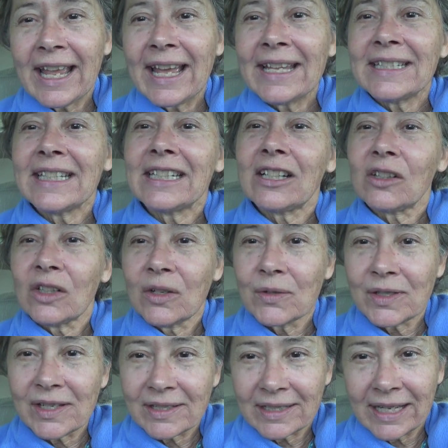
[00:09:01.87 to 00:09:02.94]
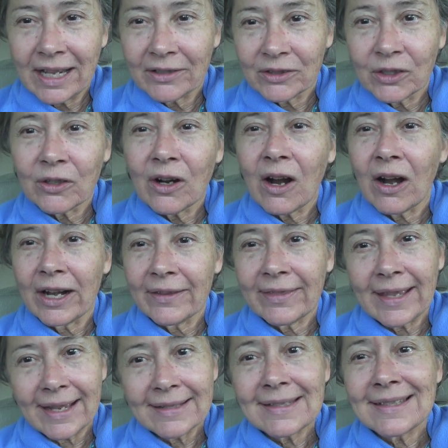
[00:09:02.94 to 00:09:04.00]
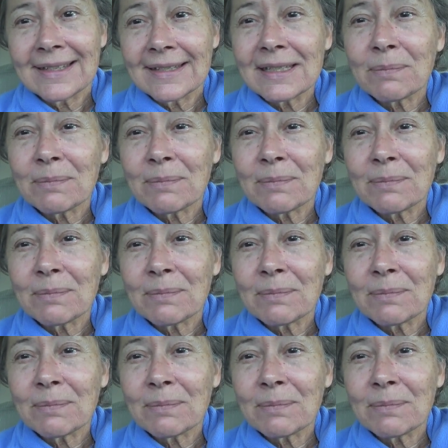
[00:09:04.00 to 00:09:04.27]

and it closes down her heart. That's this